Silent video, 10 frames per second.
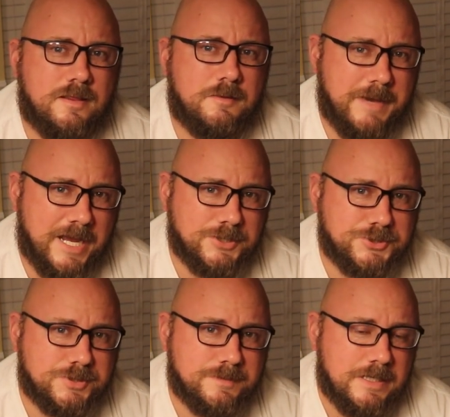the
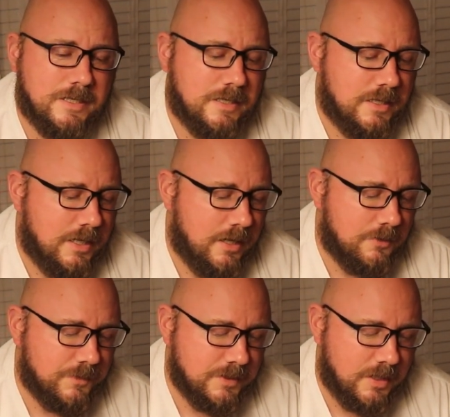mash.
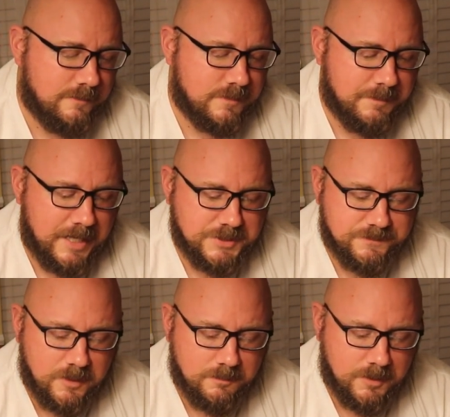We love the mash
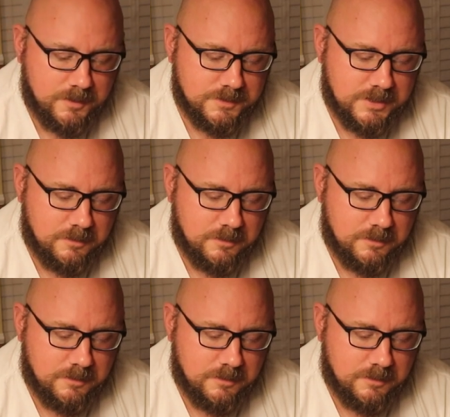for our birds.